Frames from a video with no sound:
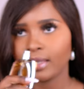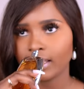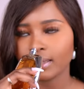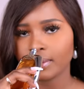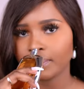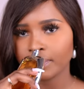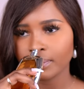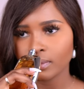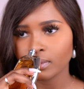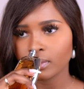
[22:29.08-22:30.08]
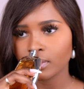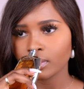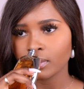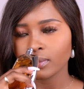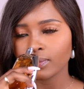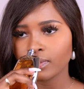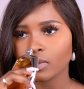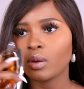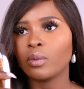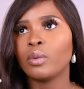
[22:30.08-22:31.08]
yes.
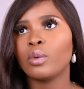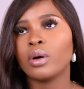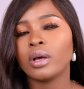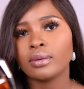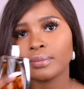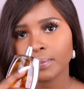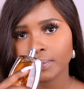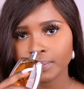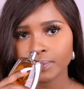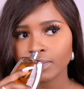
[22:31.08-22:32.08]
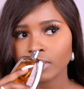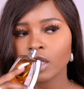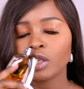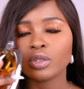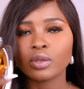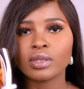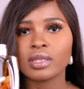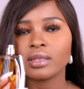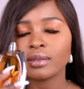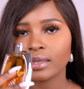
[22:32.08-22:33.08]
Oh, so
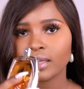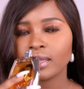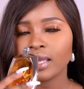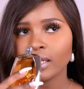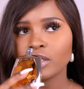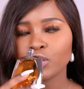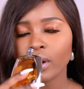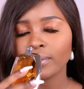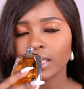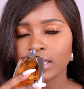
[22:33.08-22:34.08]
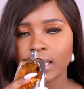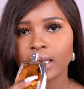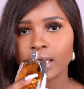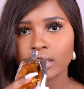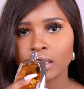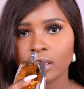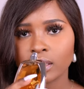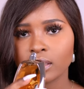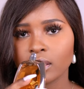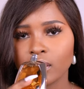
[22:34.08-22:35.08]
they describe this scent as
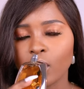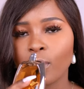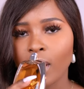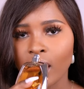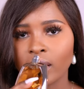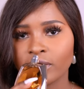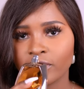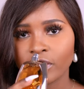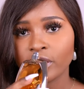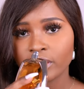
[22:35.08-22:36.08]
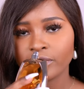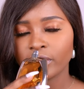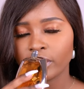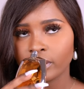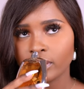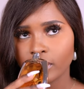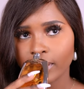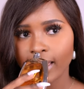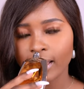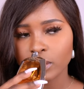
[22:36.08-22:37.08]
a gourmand Vetiver.
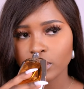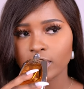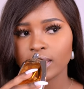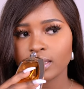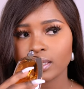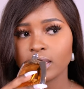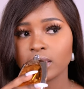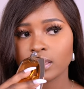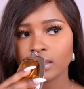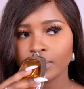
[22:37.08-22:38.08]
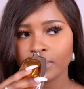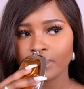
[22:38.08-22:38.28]
Okay, so it's it's